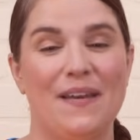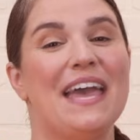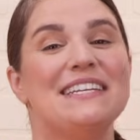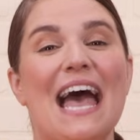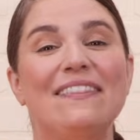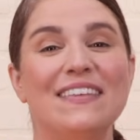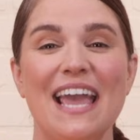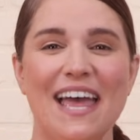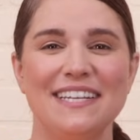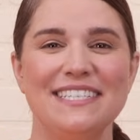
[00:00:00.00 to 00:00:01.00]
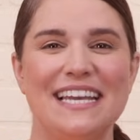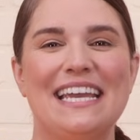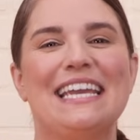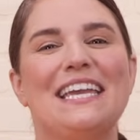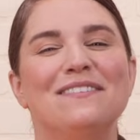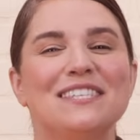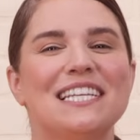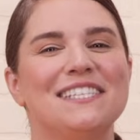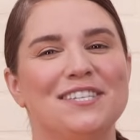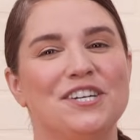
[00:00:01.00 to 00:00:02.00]
And at the end, it gives
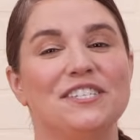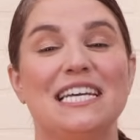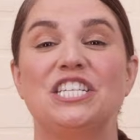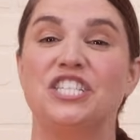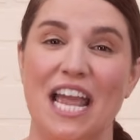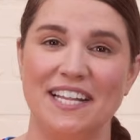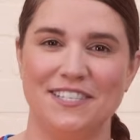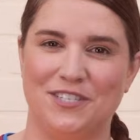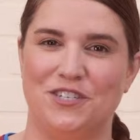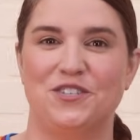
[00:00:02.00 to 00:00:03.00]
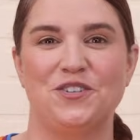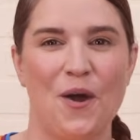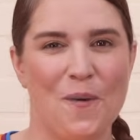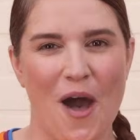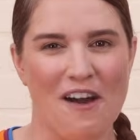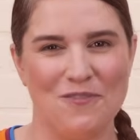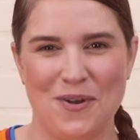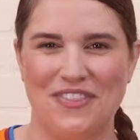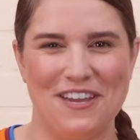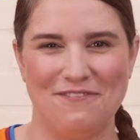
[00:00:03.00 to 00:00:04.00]
listeners a chance to show off
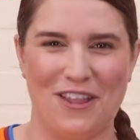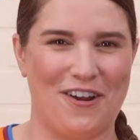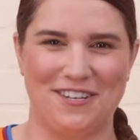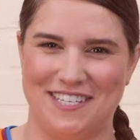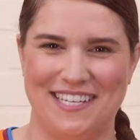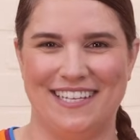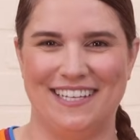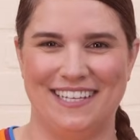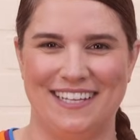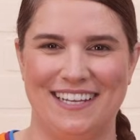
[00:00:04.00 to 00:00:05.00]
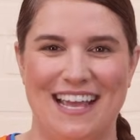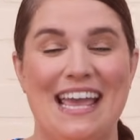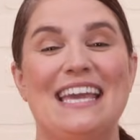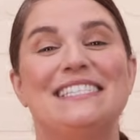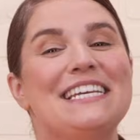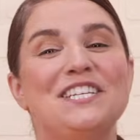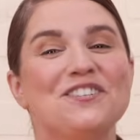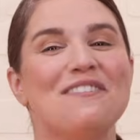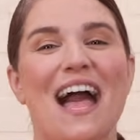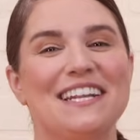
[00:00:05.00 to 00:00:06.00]
what they've learned. It's
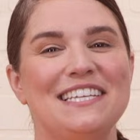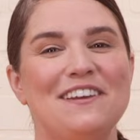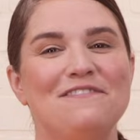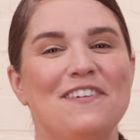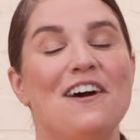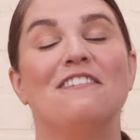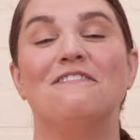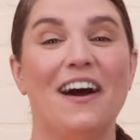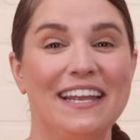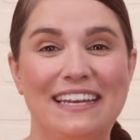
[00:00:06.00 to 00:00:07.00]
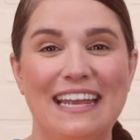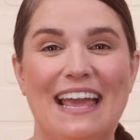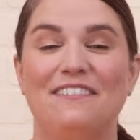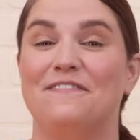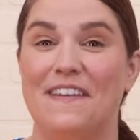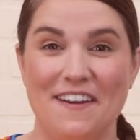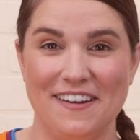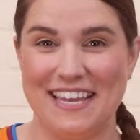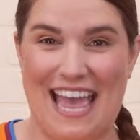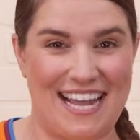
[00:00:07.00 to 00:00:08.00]
interactive, fun, and
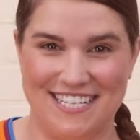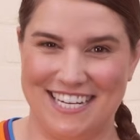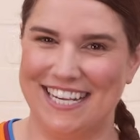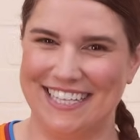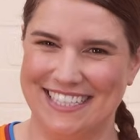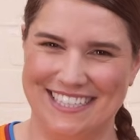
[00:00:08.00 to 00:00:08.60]
very catchy.